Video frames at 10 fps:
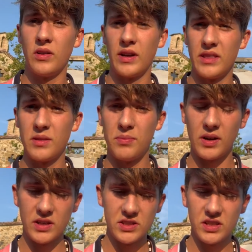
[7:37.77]
right, the
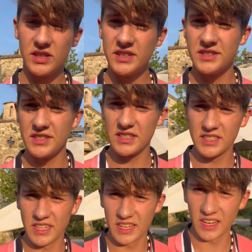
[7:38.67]
pasta is
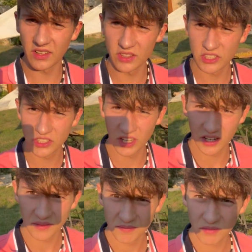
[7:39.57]
sitting out in the sun